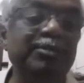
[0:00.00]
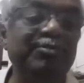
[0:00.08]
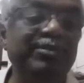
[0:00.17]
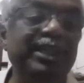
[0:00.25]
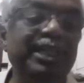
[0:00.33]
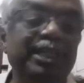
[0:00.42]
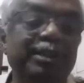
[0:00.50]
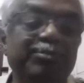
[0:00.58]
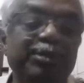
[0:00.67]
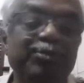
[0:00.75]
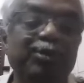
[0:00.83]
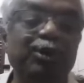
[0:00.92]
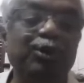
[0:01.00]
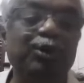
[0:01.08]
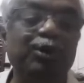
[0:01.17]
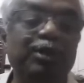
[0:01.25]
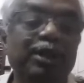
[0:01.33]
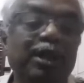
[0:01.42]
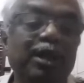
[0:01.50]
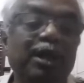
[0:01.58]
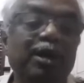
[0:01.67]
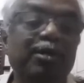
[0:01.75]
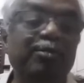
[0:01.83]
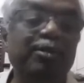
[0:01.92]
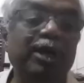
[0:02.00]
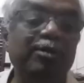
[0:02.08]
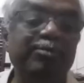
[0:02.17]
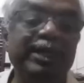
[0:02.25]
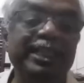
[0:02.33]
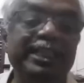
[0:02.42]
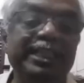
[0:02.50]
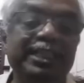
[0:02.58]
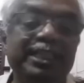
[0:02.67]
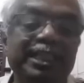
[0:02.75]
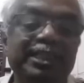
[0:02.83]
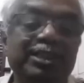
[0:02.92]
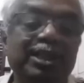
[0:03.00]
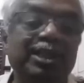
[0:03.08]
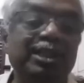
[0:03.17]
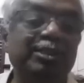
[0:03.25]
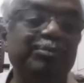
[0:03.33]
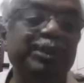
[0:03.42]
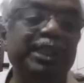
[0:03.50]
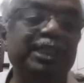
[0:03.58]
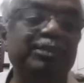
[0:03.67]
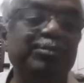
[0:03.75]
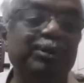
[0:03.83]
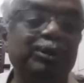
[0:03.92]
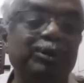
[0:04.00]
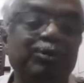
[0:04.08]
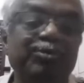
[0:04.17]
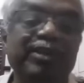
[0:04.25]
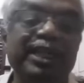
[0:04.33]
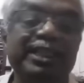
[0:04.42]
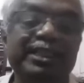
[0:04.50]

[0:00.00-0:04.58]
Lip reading: field before finding the torque, because for to find